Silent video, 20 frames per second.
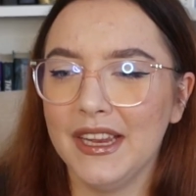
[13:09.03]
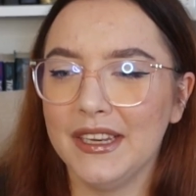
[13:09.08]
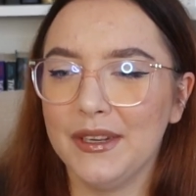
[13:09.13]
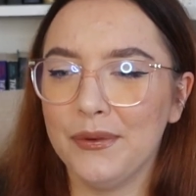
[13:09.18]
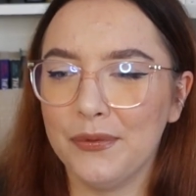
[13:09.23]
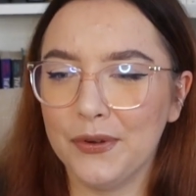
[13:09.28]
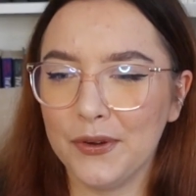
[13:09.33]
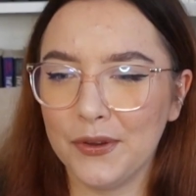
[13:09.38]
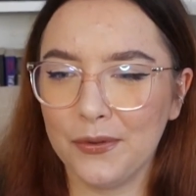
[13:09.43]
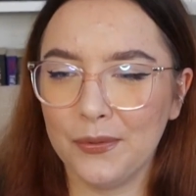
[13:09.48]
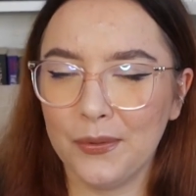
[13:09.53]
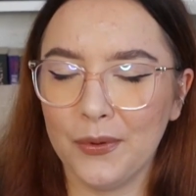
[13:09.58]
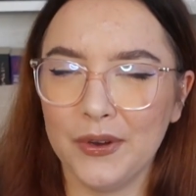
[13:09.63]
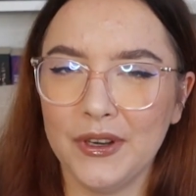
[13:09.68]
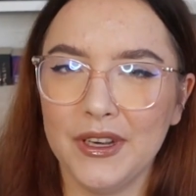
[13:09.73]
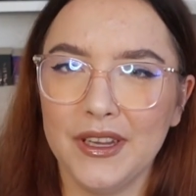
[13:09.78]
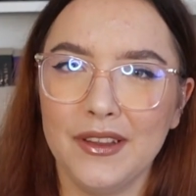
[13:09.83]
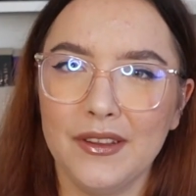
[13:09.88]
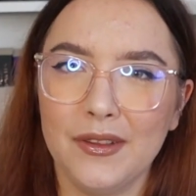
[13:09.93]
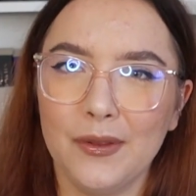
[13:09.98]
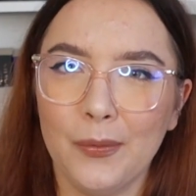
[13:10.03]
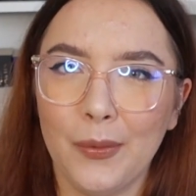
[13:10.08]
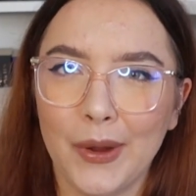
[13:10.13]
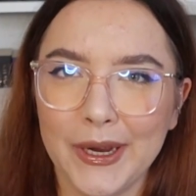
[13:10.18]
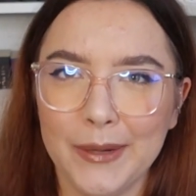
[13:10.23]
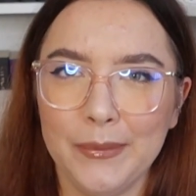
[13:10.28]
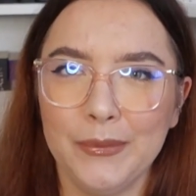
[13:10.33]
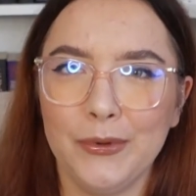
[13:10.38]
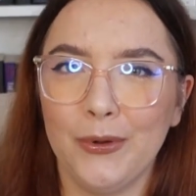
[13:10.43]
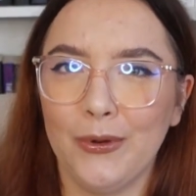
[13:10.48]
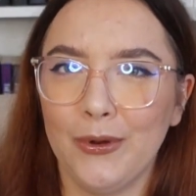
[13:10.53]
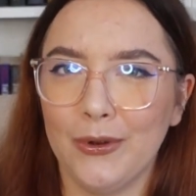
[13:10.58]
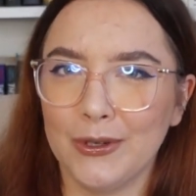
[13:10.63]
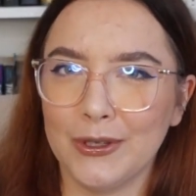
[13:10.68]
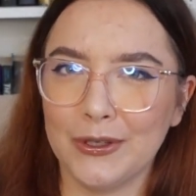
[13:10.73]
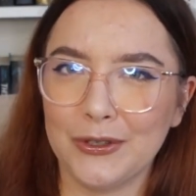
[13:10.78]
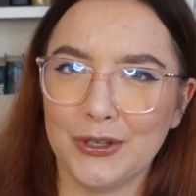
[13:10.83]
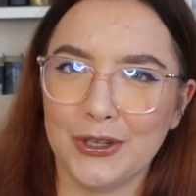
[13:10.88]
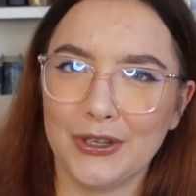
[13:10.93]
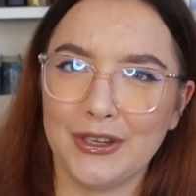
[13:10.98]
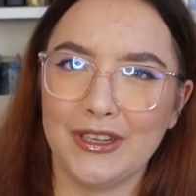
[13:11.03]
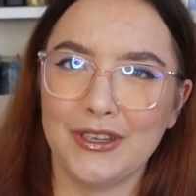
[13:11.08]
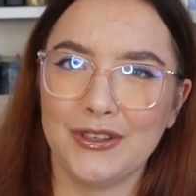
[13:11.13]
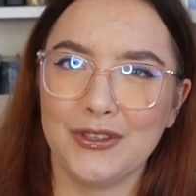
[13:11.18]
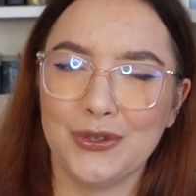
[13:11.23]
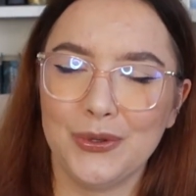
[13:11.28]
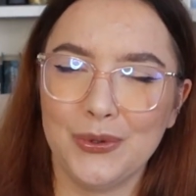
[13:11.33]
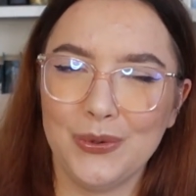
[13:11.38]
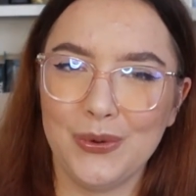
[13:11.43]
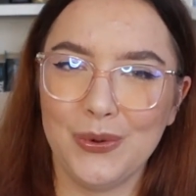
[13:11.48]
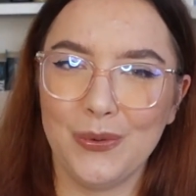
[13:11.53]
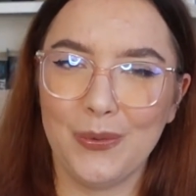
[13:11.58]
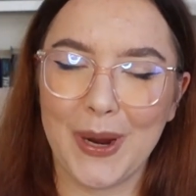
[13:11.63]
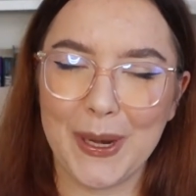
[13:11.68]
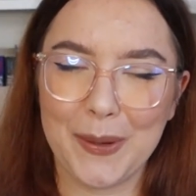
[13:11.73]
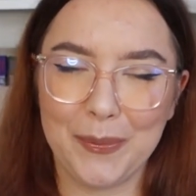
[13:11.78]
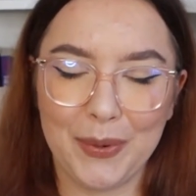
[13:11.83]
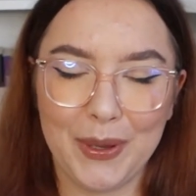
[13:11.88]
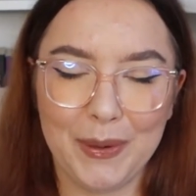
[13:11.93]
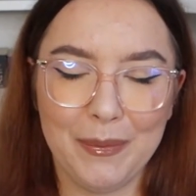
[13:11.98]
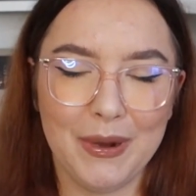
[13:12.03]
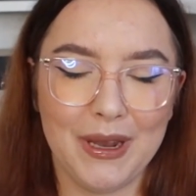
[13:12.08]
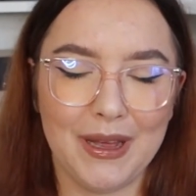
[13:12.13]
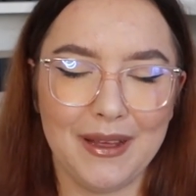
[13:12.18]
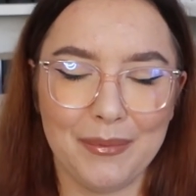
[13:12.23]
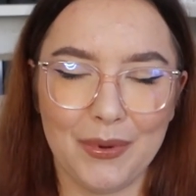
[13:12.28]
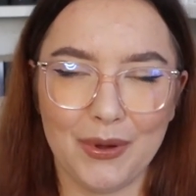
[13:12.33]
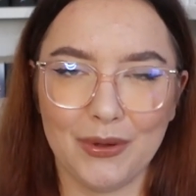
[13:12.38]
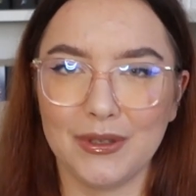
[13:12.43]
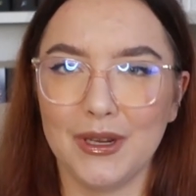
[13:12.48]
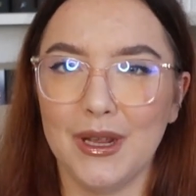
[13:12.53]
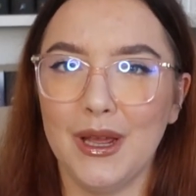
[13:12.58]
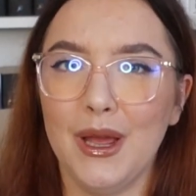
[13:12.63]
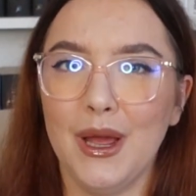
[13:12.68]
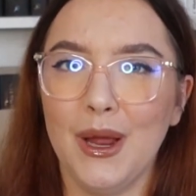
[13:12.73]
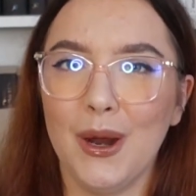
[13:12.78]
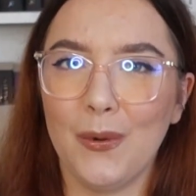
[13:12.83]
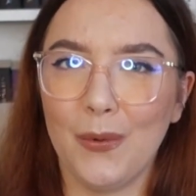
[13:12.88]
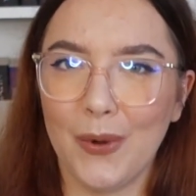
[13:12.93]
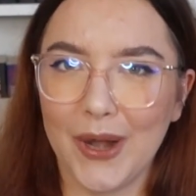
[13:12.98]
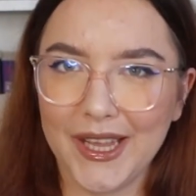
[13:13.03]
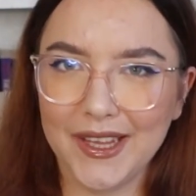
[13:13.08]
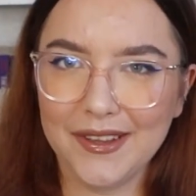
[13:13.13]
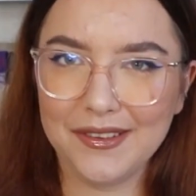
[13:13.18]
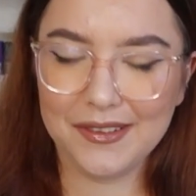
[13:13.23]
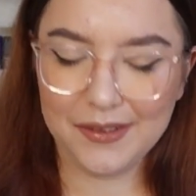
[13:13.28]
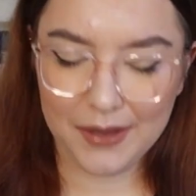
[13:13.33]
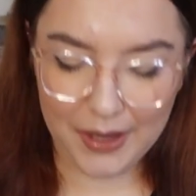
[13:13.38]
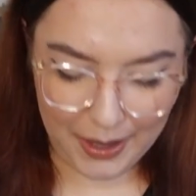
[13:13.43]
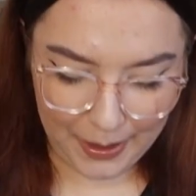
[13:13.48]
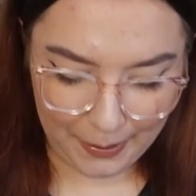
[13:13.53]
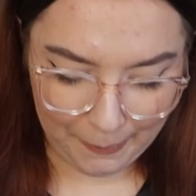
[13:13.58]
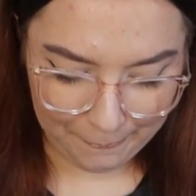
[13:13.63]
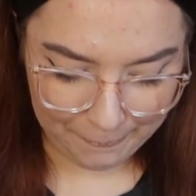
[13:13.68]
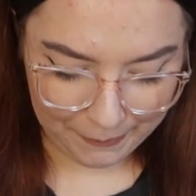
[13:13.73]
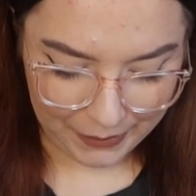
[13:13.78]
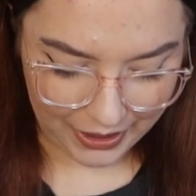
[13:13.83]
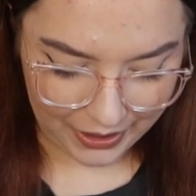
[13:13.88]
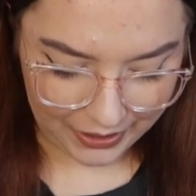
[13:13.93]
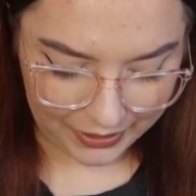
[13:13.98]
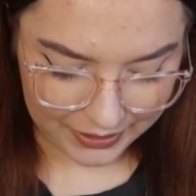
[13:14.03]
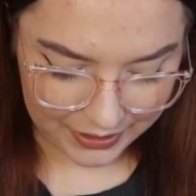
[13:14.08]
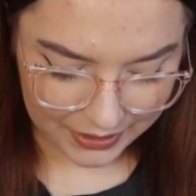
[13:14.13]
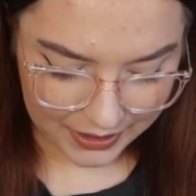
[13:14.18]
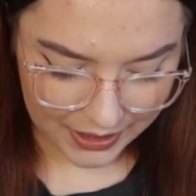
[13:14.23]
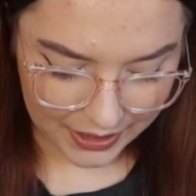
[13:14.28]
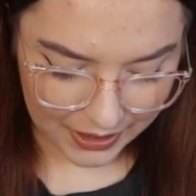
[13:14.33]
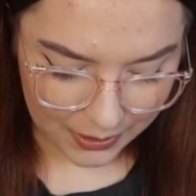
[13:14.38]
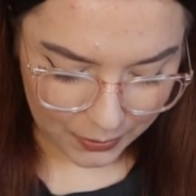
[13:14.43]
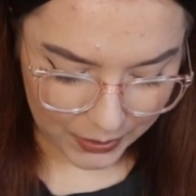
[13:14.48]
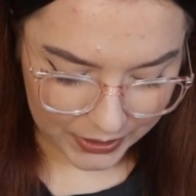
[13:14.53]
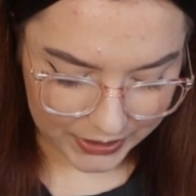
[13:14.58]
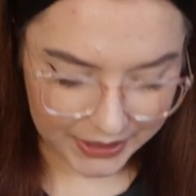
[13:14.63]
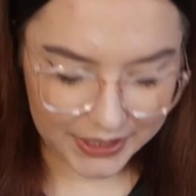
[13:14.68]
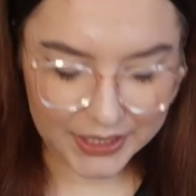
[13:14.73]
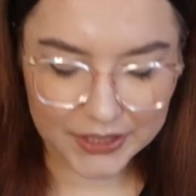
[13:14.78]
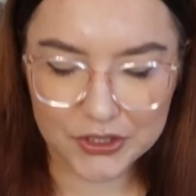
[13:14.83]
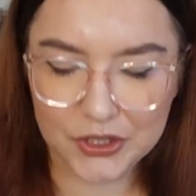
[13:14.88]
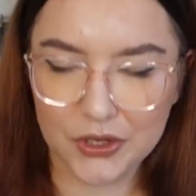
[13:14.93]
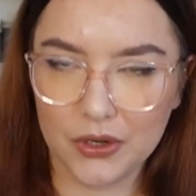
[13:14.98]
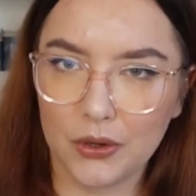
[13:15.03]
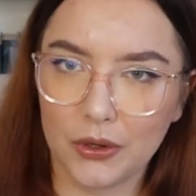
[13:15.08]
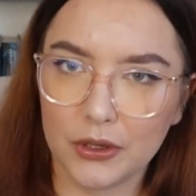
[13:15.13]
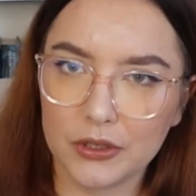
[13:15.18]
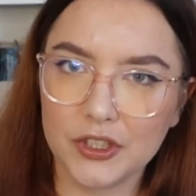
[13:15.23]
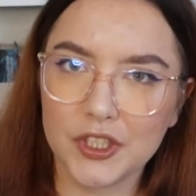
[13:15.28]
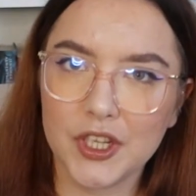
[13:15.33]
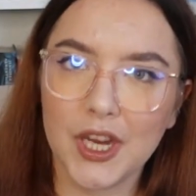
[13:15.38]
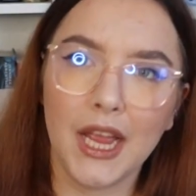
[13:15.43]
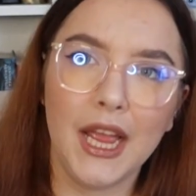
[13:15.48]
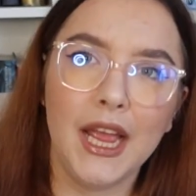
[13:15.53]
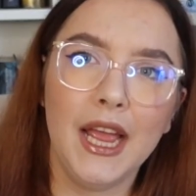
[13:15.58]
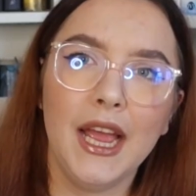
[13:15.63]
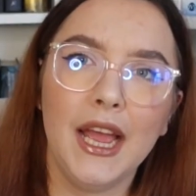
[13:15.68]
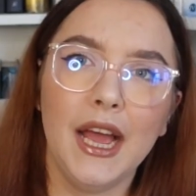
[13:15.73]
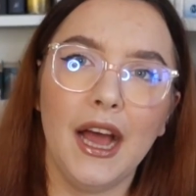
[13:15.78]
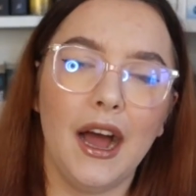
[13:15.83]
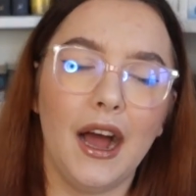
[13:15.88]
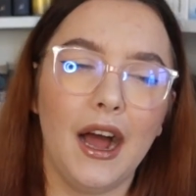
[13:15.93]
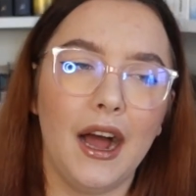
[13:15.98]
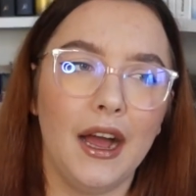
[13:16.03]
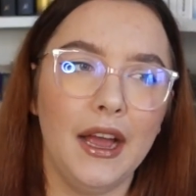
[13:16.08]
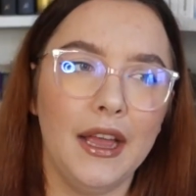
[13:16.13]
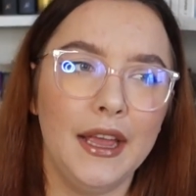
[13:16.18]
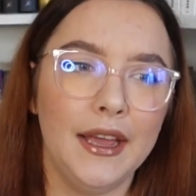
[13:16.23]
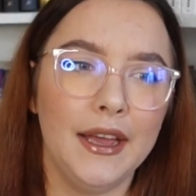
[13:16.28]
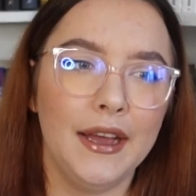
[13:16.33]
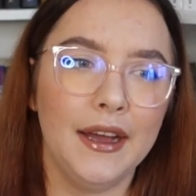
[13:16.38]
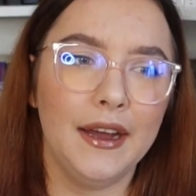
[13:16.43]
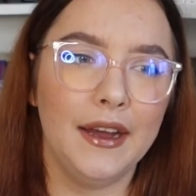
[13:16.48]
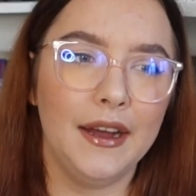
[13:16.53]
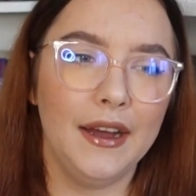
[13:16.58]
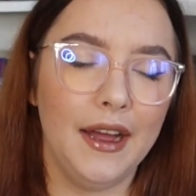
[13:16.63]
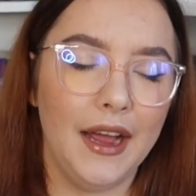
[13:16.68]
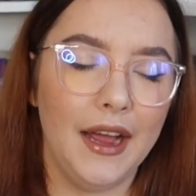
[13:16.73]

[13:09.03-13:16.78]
The first one is Why I'm No Longer Talking to White People About Race by Reni Eddo-Lodge. I